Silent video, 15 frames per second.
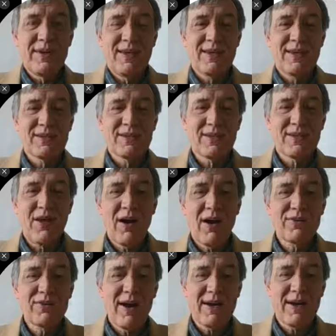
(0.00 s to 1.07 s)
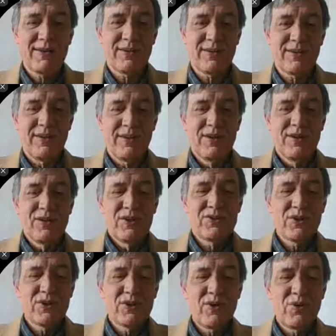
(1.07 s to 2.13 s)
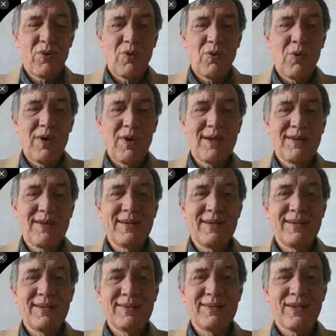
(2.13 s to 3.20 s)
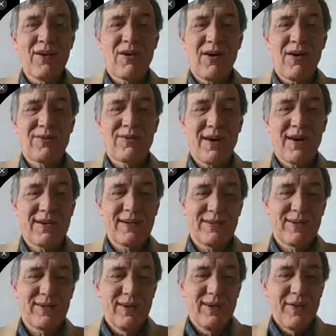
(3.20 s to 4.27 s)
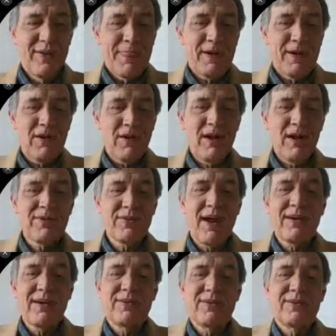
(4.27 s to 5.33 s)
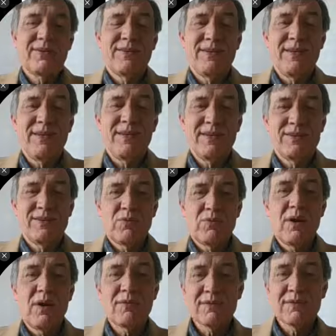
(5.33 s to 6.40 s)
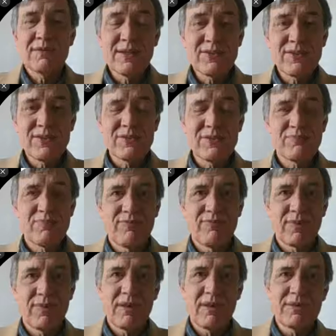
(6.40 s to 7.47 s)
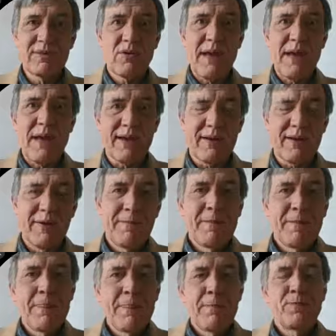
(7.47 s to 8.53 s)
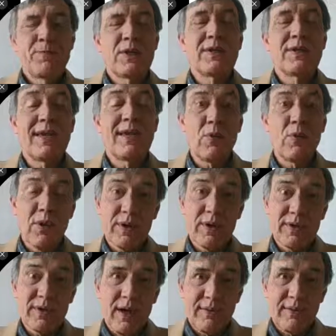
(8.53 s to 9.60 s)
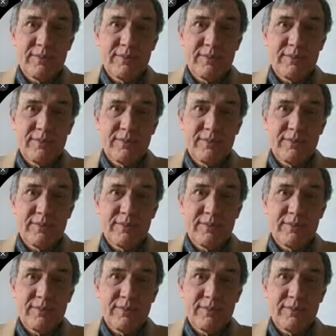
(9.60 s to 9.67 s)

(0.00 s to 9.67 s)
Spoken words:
is a contractor. So what is a contractor? A contractor is, let's go back. To get work done,